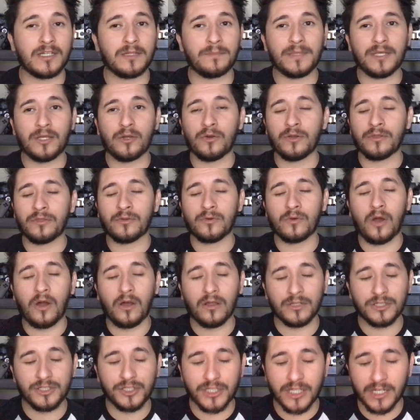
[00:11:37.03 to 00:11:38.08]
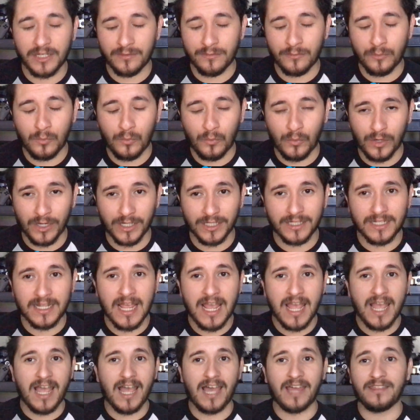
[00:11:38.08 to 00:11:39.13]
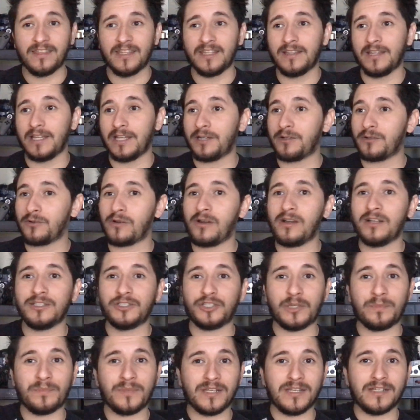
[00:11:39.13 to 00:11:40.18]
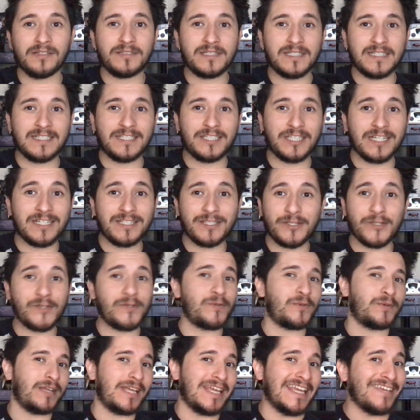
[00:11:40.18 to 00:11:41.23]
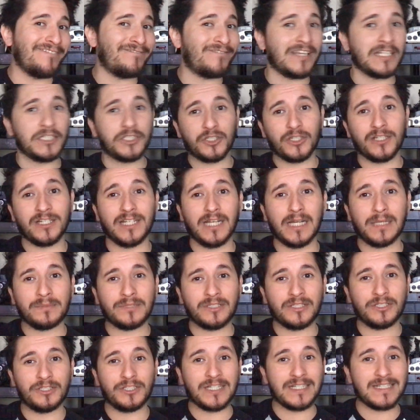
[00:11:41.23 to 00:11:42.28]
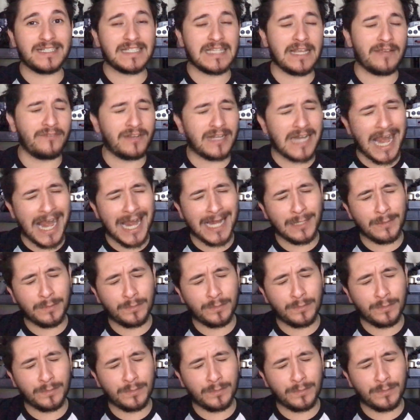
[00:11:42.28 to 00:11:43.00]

We're gonna be going through all Gen 1, and then later on jumping into Gen 2, eventually up to Gen 7.